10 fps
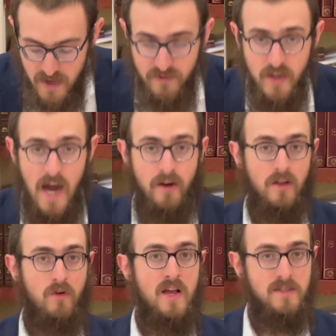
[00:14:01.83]
the
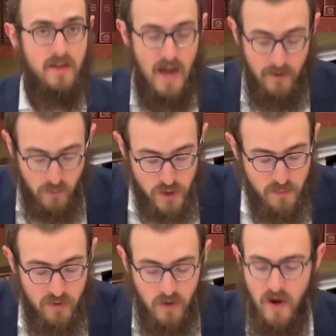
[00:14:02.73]
idol
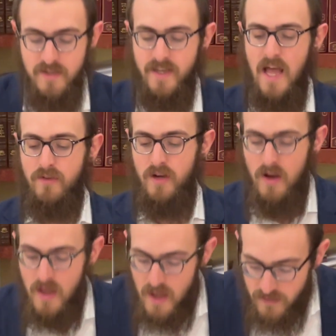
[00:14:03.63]
worshiper across the counter
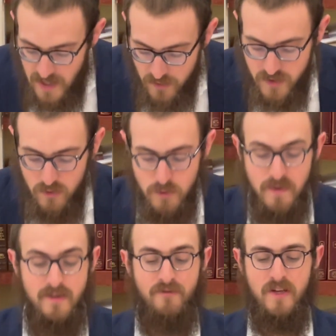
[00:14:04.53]
tells you
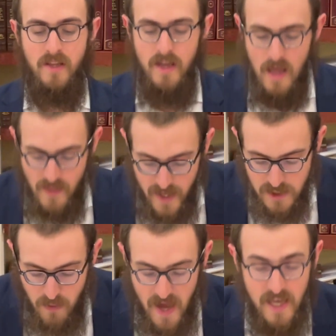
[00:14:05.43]
specifically that he's
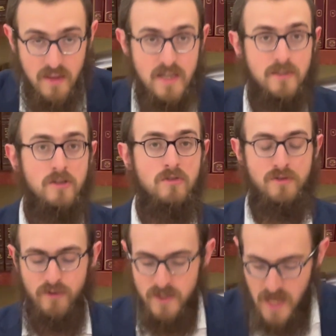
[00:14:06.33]
buying this to use
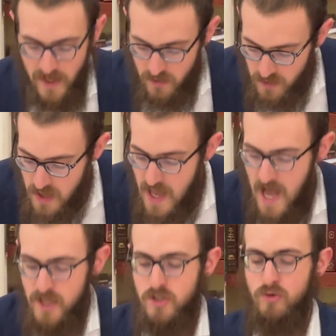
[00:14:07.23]
for his idol,
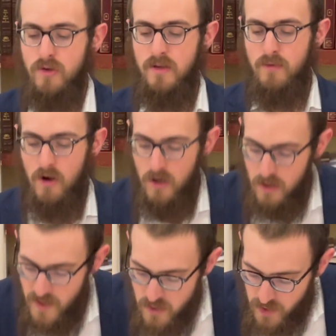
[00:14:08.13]
asur limkarlo,
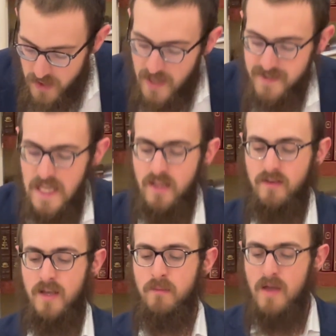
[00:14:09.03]
then you cannot sell it
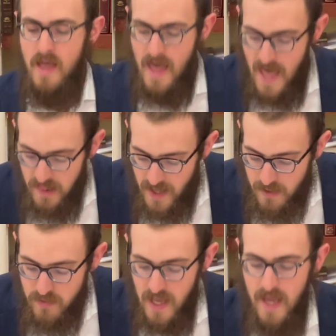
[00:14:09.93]
to him, ela
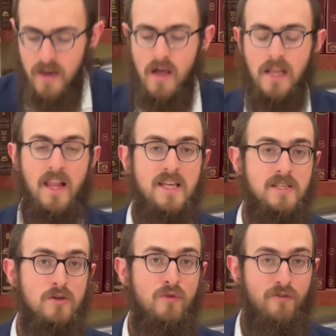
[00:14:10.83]
im kain,
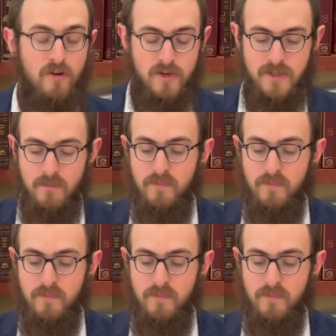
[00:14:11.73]
unless you first